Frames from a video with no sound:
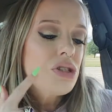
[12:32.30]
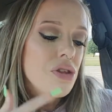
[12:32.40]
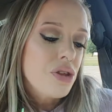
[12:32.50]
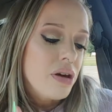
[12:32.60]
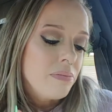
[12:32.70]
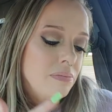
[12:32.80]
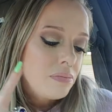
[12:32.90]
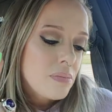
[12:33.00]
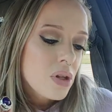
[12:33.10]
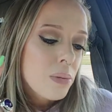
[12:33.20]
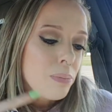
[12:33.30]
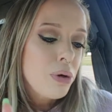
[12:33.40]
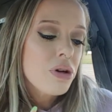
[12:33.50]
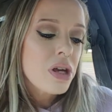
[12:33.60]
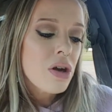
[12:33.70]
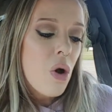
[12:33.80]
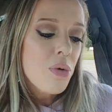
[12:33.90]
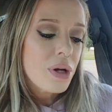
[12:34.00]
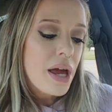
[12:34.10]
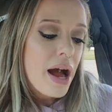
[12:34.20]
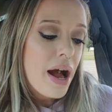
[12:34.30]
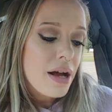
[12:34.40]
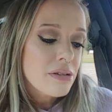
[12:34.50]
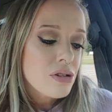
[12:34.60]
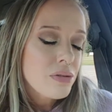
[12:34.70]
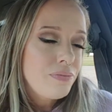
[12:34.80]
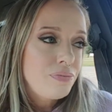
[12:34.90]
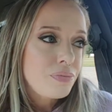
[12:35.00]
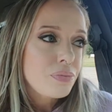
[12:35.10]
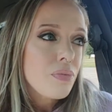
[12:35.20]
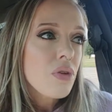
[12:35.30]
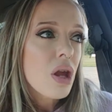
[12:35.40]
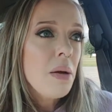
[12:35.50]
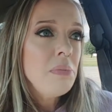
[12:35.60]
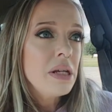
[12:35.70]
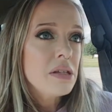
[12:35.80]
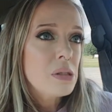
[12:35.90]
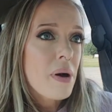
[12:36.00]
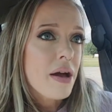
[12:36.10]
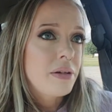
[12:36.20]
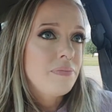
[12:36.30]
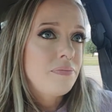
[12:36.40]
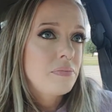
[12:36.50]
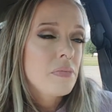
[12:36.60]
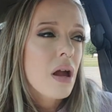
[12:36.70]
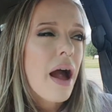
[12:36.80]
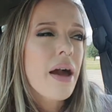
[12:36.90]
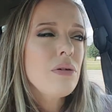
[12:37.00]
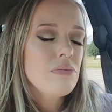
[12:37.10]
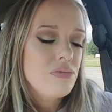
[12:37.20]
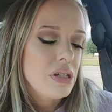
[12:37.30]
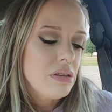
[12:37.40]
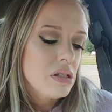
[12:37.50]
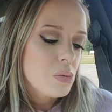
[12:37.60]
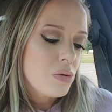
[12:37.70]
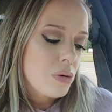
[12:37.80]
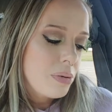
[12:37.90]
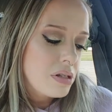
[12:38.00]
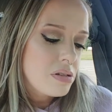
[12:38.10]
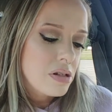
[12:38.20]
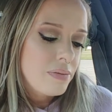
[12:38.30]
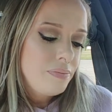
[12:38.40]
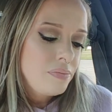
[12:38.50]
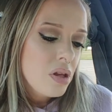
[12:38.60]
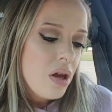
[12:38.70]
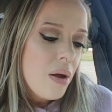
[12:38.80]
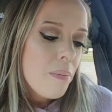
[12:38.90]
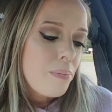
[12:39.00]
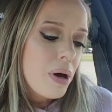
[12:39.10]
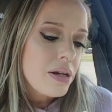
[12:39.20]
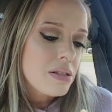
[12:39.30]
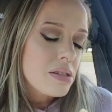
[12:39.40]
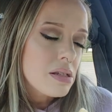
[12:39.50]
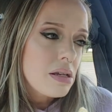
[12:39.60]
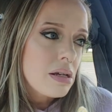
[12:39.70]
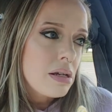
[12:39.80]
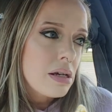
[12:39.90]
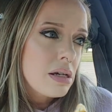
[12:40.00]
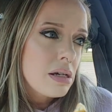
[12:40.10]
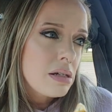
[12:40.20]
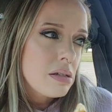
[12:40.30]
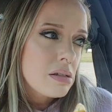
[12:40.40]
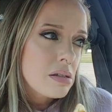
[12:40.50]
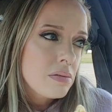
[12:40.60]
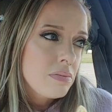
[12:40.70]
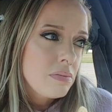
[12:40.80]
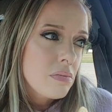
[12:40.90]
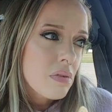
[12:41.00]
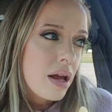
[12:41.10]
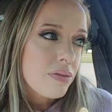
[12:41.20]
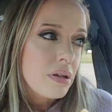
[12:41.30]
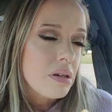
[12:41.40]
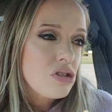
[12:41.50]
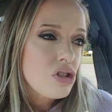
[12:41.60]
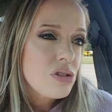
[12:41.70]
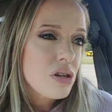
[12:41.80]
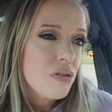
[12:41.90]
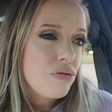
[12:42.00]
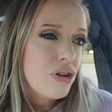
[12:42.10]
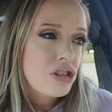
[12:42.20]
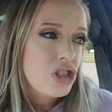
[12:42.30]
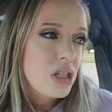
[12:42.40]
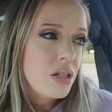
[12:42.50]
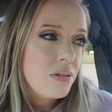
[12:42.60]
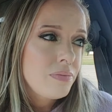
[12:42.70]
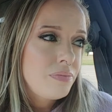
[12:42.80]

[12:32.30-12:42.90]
the thing. Burger King already has a meatless patty. I don't think this one replaced it, but it is, I think it's just like a veggie,